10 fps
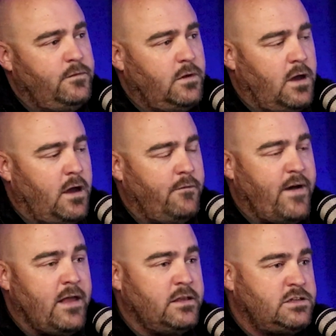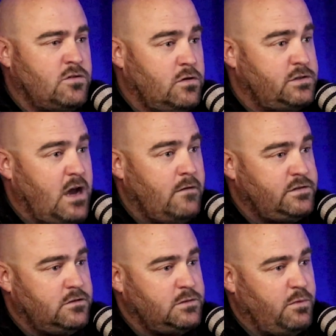violence towards
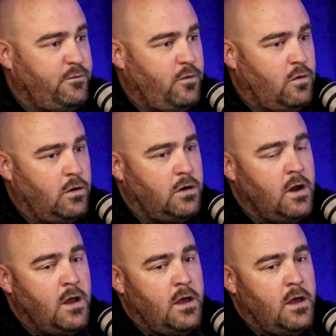officers before.